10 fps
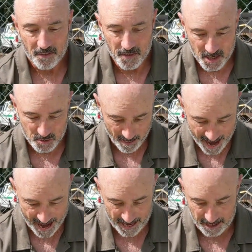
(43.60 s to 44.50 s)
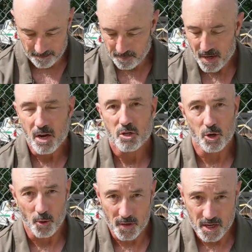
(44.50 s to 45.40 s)
this bag.
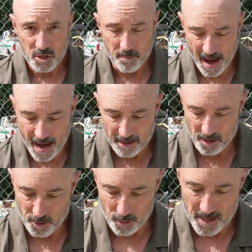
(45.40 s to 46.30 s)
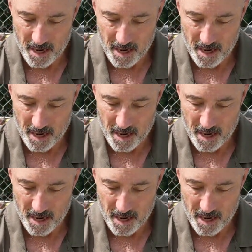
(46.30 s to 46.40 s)
So this bag, the 3